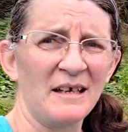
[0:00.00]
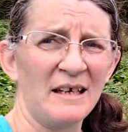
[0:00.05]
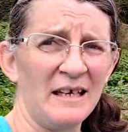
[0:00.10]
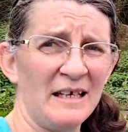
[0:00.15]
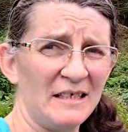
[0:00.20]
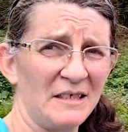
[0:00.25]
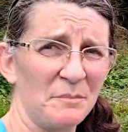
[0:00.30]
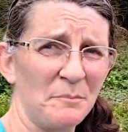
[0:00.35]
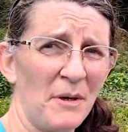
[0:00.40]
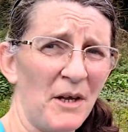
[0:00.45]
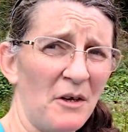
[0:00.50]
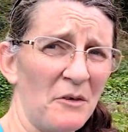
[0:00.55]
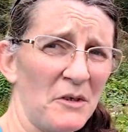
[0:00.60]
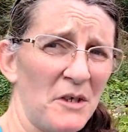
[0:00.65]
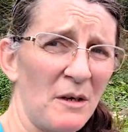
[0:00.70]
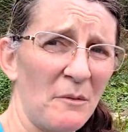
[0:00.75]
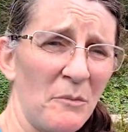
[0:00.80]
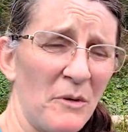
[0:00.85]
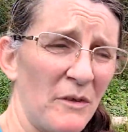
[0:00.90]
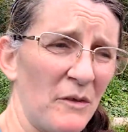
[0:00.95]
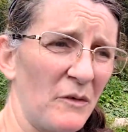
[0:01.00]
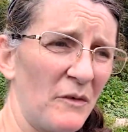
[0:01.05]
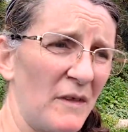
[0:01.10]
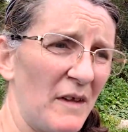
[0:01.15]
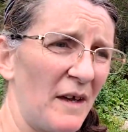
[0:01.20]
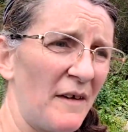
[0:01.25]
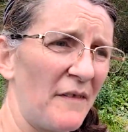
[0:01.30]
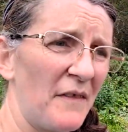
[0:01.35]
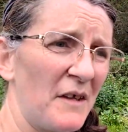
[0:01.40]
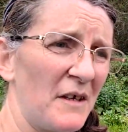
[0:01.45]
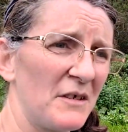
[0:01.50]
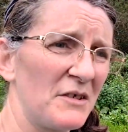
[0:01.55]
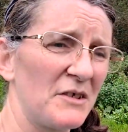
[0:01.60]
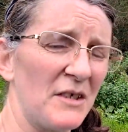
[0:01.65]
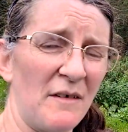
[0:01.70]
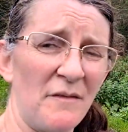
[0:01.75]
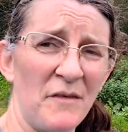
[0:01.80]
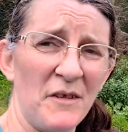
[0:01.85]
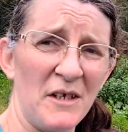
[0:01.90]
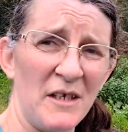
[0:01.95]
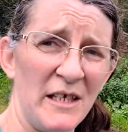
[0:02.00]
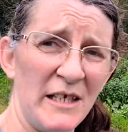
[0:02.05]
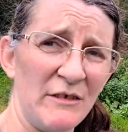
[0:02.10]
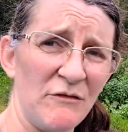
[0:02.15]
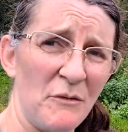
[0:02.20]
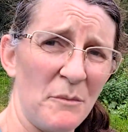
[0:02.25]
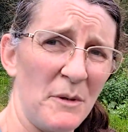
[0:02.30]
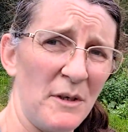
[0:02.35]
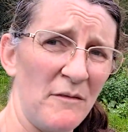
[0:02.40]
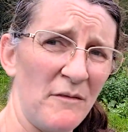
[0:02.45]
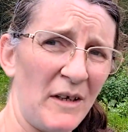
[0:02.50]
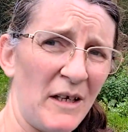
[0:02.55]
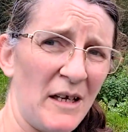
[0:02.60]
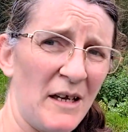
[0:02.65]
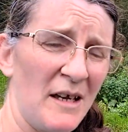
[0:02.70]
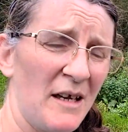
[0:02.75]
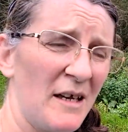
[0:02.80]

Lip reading: It's piled up with all the other stuff that needs removing.